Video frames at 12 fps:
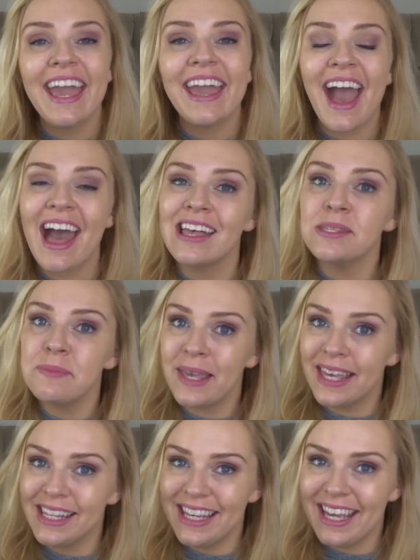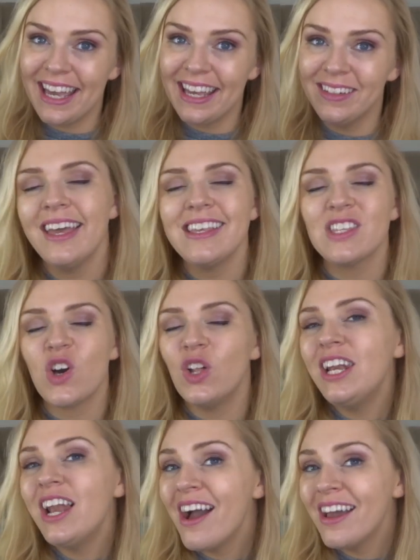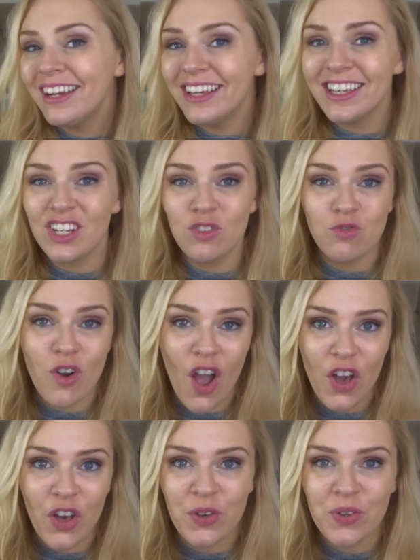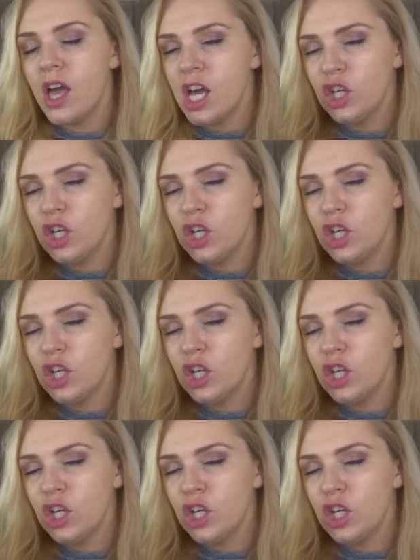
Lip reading: It has peony in. It's got lilac and a rose,